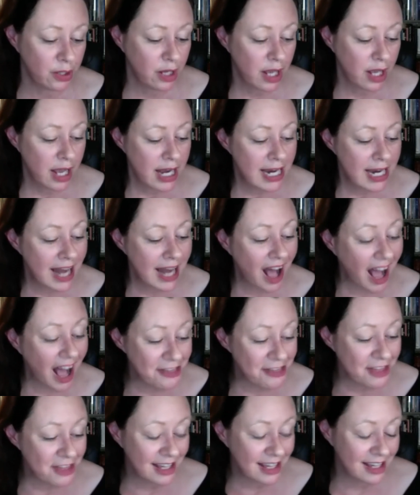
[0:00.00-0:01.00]
Now, I
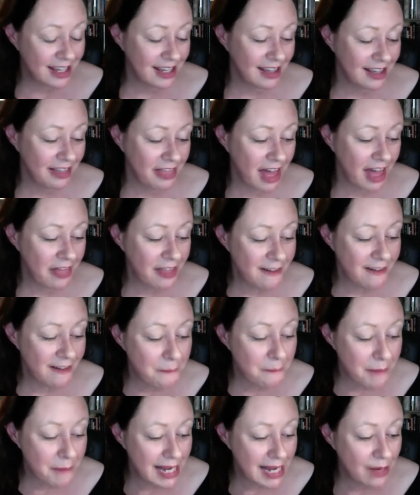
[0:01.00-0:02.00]
think that there are
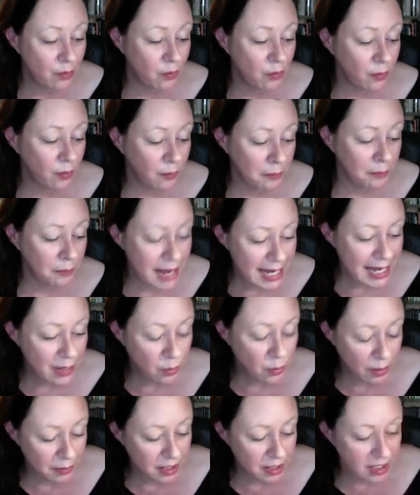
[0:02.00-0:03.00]
many, many
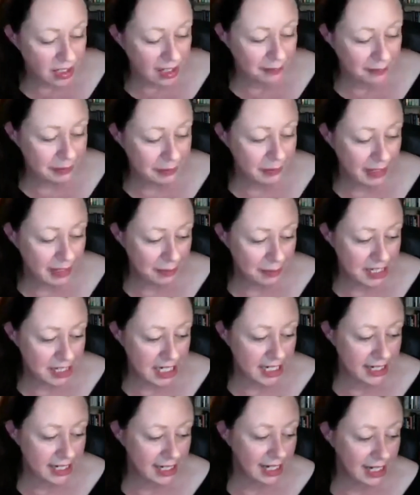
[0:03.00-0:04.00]
women in
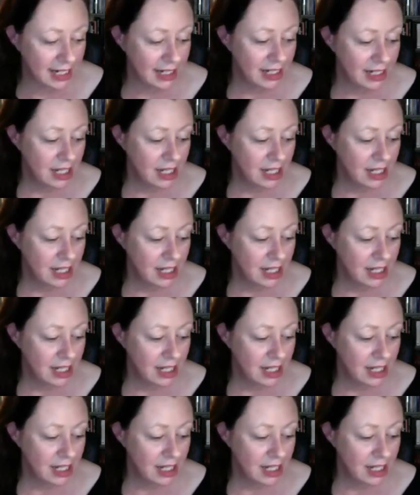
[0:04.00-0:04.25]
particular